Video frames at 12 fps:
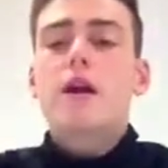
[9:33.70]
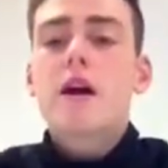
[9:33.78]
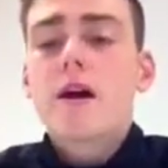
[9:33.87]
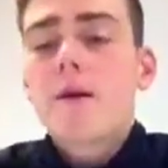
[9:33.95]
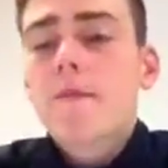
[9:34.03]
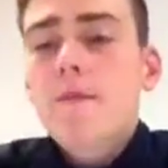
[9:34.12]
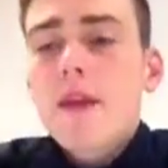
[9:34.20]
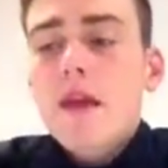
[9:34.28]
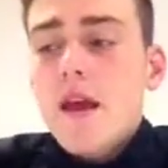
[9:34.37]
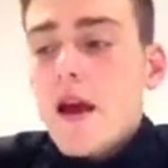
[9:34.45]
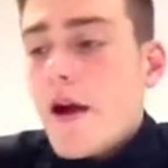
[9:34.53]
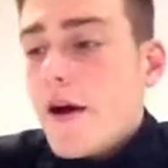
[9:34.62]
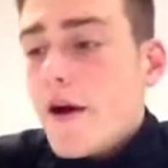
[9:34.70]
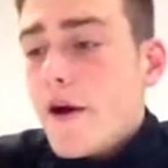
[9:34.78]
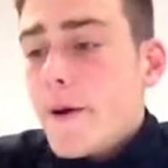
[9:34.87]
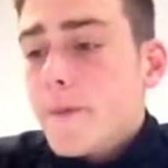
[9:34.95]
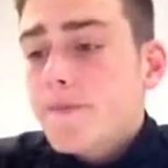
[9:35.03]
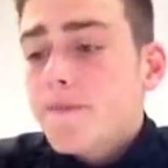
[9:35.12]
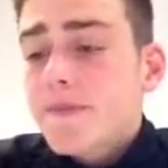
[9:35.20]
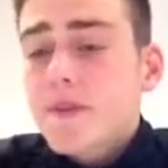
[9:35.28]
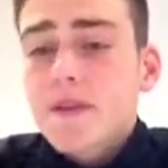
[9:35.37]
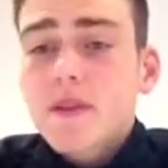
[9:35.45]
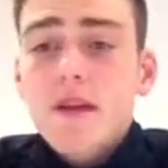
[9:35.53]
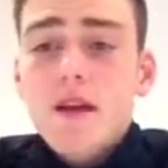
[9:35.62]
the air,
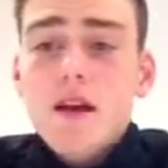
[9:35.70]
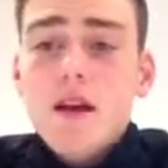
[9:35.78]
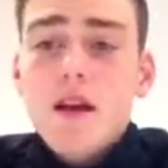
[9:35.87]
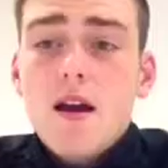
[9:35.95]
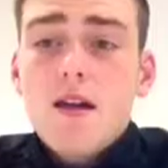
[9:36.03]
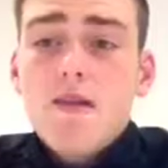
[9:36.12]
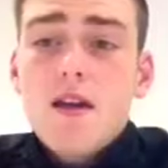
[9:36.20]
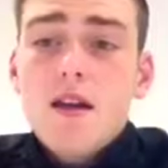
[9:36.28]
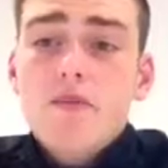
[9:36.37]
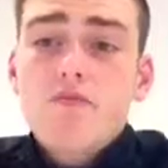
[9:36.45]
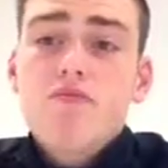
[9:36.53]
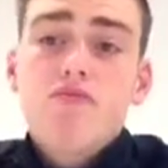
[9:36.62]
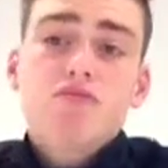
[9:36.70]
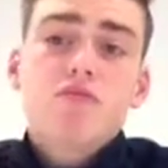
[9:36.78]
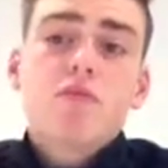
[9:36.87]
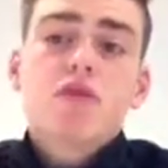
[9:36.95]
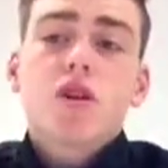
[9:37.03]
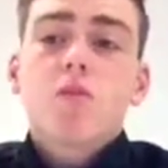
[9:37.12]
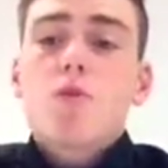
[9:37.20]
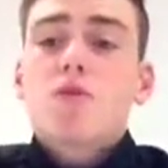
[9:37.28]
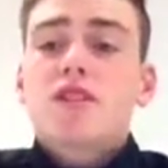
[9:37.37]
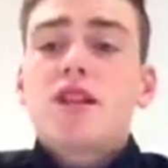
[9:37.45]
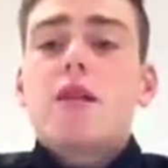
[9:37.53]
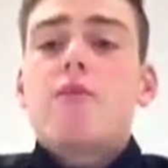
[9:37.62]
and then someone
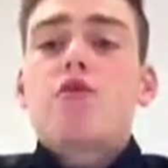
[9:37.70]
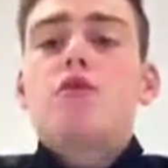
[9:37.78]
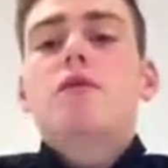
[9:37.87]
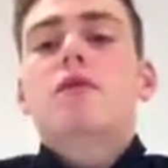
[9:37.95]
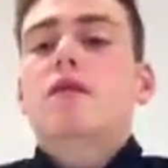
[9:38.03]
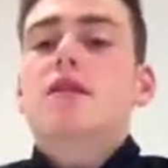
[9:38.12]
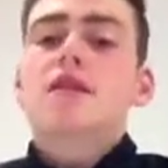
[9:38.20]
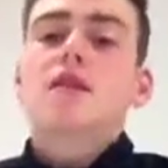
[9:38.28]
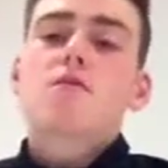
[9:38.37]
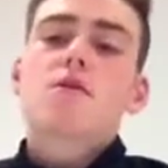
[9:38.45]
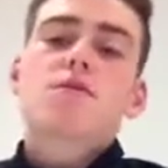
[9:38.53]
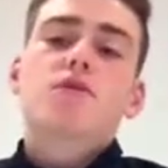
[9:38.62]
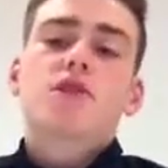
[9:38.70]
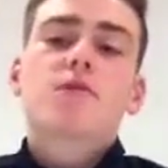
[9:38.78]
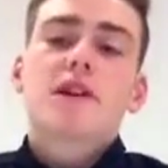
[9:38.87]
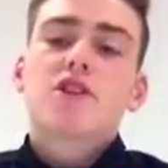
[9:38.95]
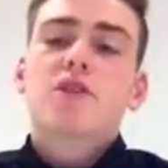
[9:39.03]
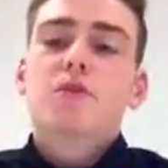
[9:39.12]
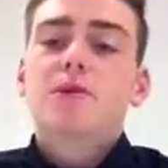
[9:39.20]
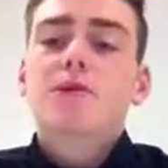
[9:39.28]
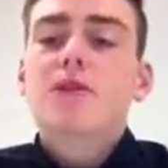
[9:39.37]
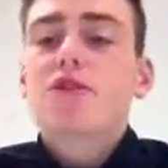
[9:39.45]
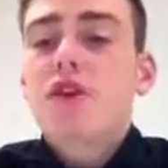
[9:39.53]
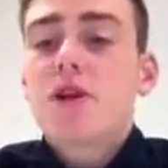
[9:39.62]
would set the ball, and then someone would smash the ball
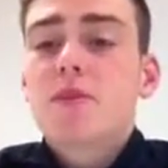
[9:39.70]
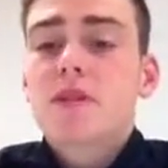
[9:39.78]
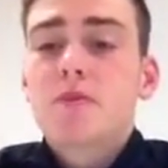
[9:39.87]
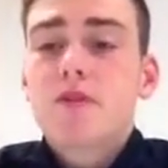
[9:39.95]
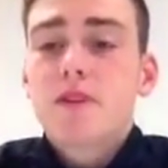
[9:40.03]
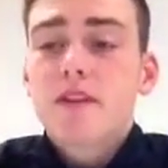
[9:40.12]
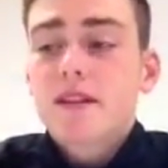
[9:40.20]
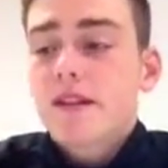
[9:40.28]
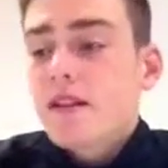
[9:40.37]
and try and win the point.